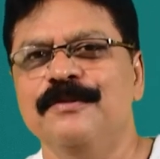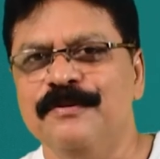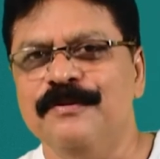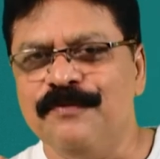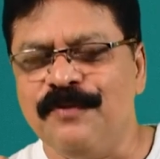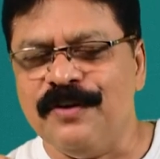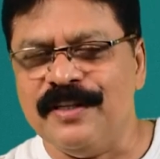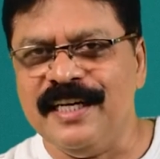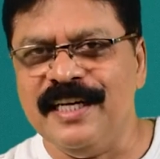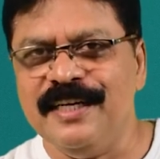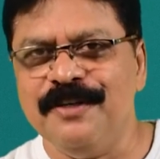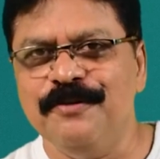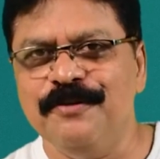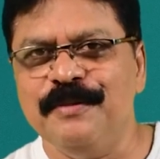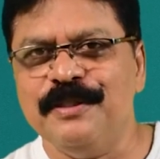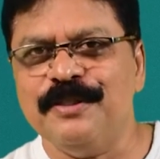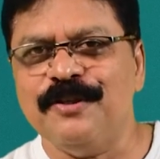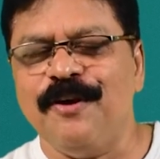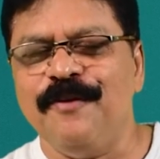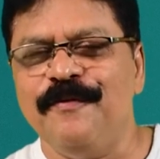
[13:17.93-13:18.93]
For that, you
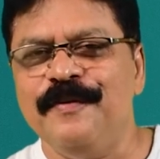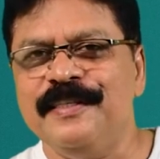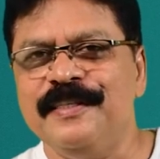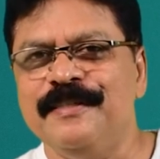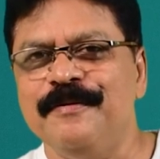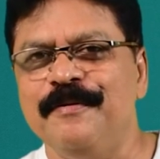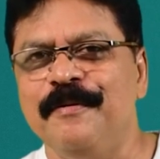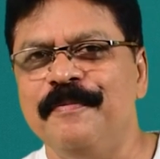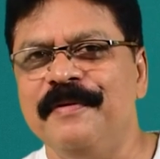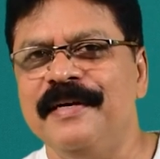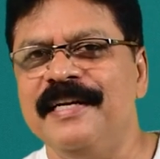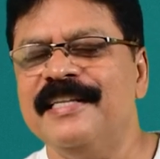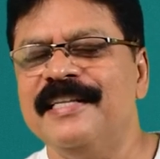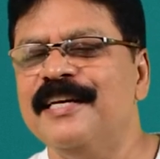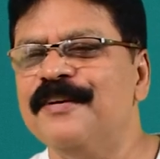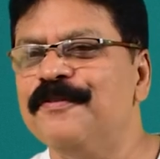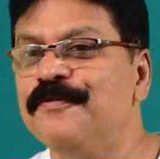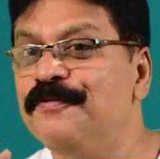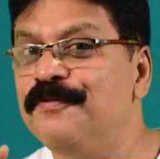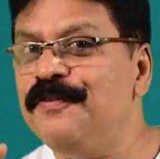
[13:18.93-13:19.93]
must always remember
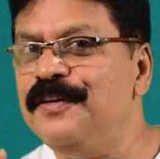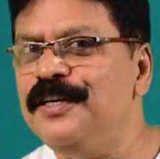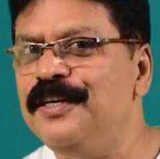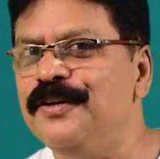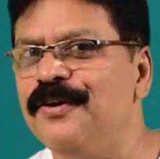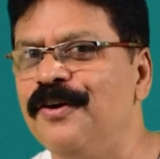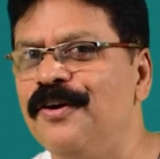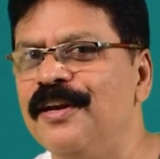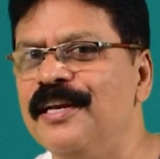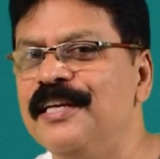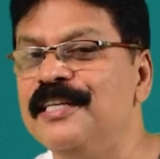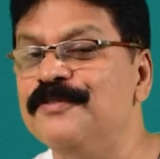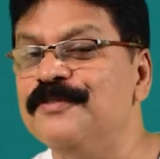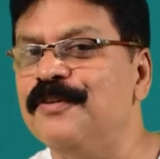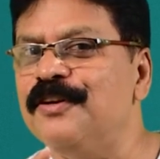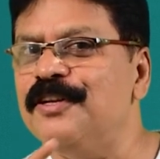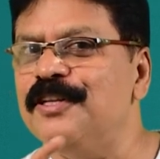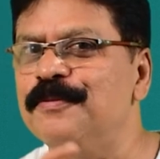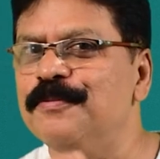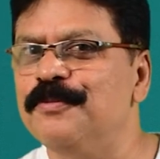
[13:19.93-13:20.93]
that phenol is
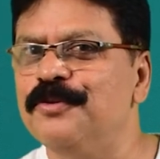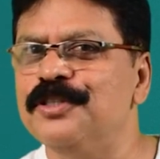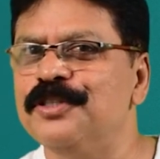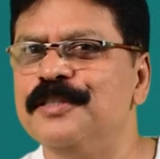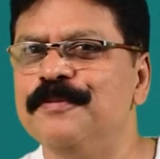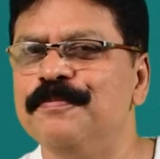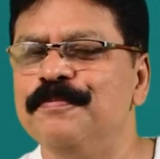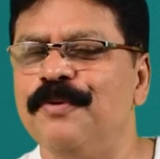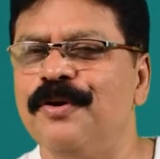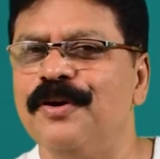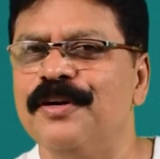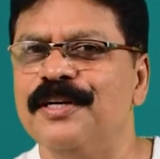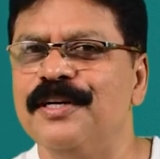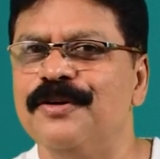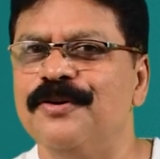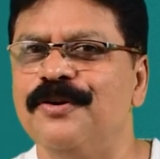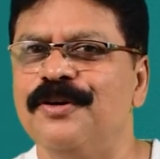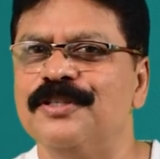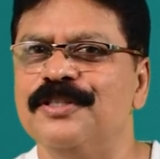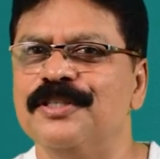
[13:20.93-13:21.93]
one of the most
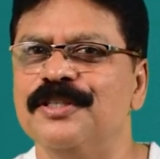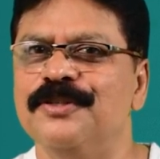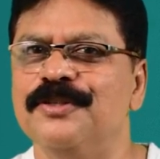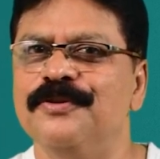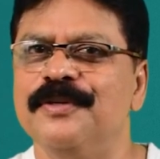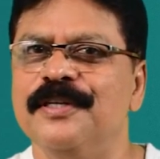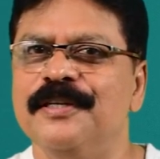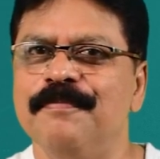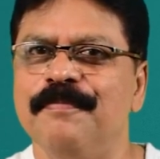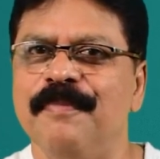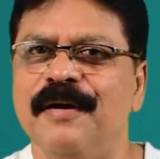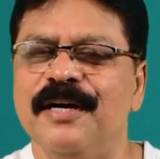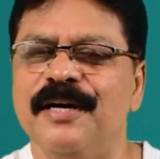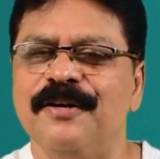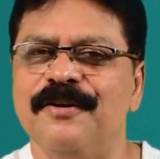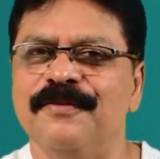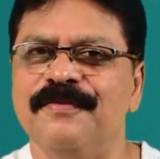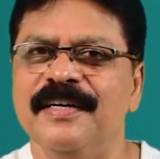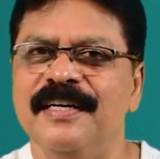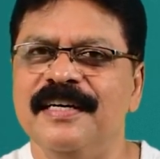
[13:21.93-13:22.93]
important constituent
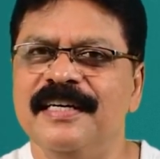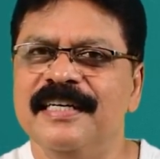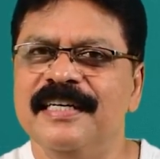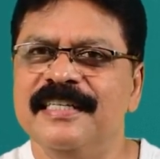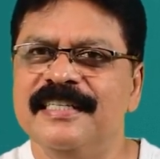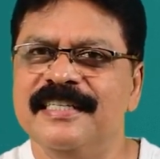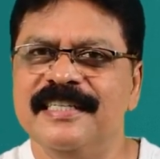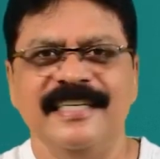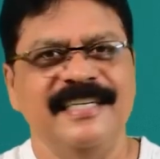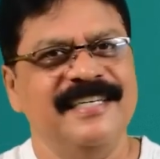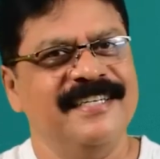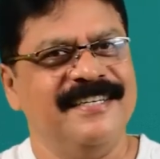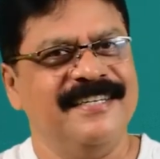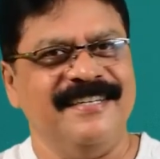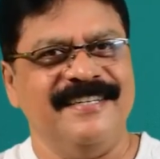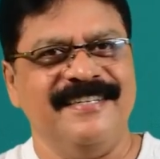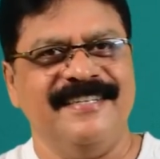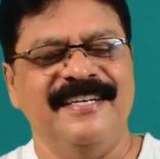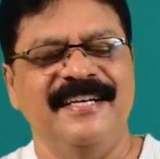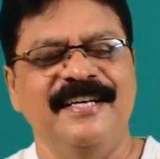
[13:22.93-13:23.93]
part of the tree
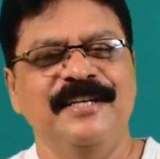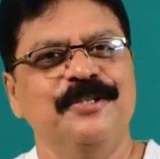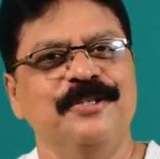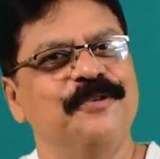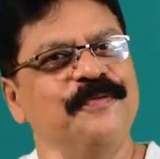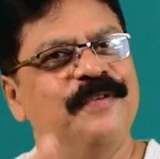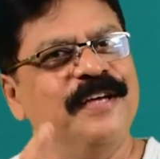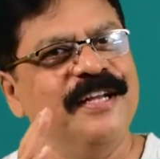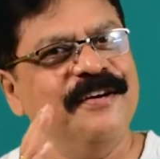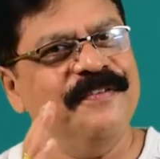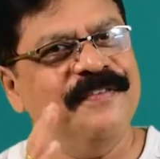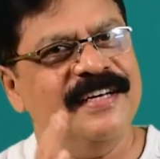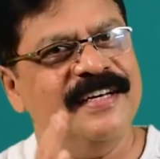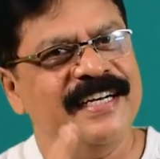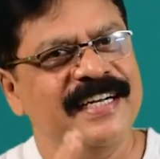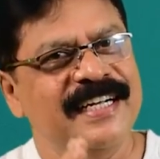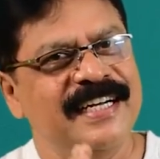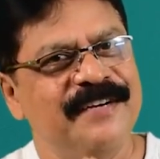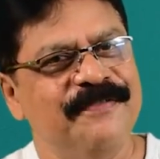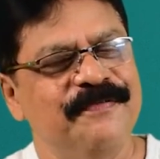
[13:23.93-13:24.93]
trunk. So,
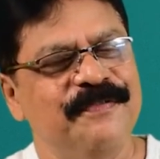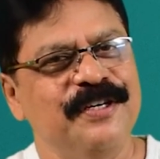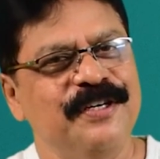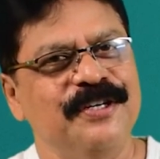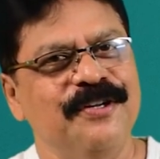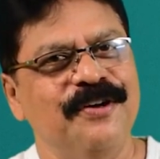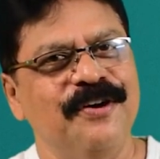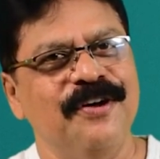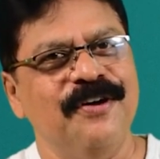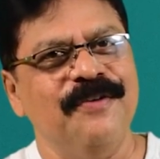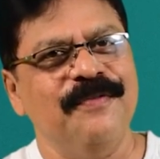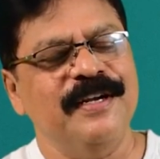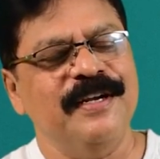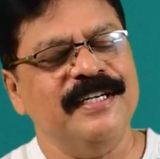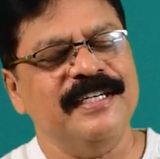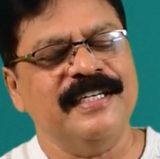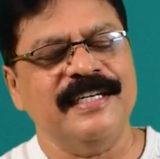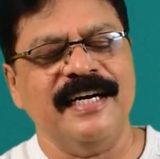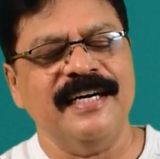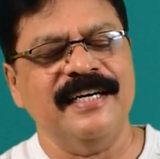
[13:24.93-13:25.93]
whenever a
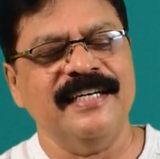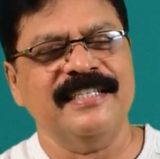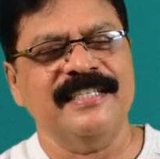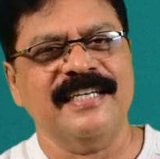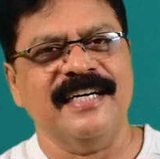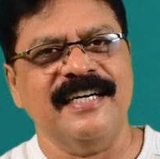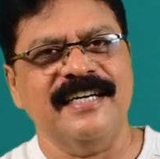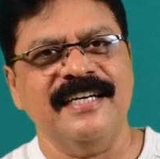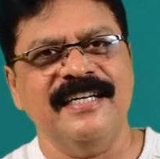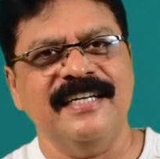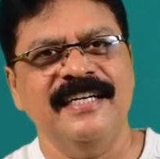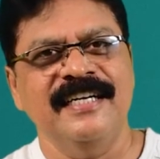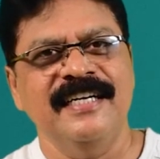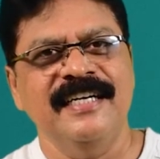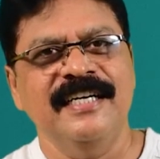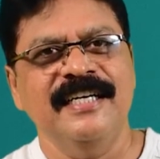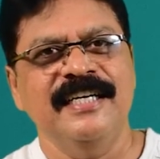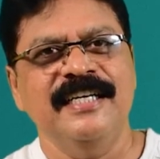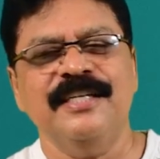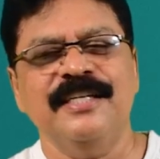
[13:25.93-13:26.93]
trunk is cut,
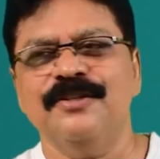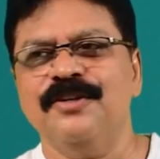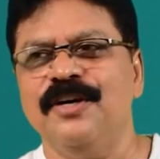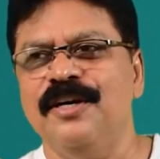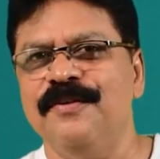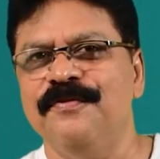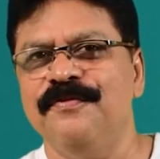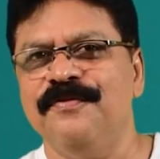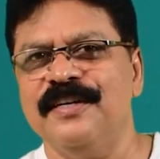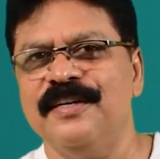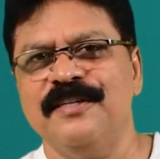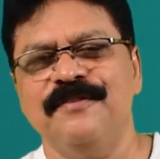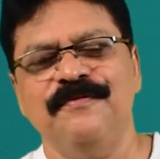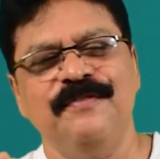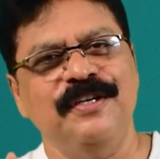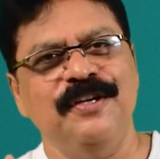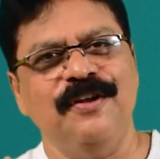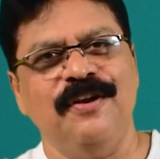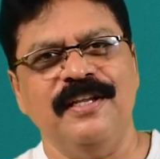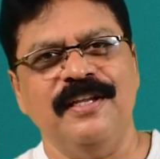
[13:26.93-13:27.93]
it has got fresh
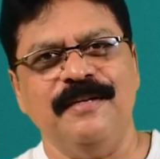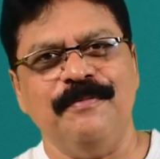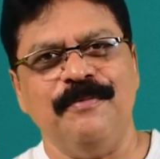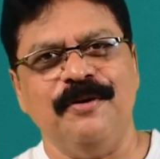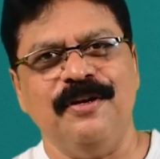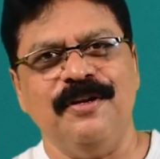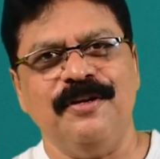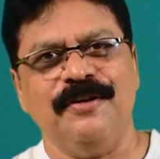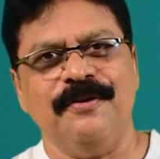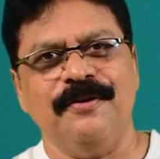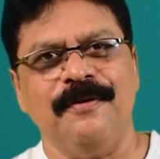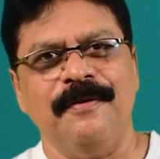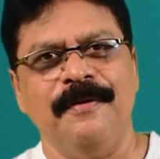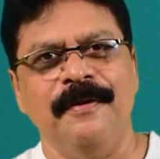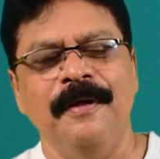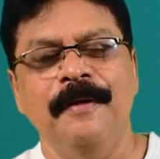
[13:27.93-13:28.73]
phenol in the molecule.